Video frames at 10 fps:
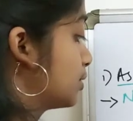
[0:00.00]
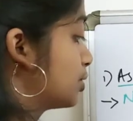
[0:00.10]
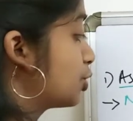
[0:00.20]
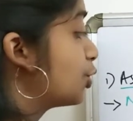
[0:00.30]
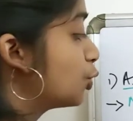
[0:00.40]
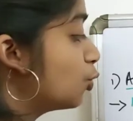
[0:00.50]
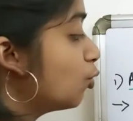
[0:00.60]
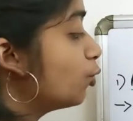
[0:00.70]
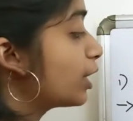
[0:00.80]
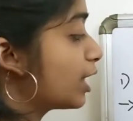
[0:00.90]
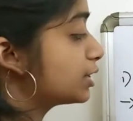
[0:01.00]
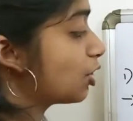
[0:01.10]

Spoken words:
So do, does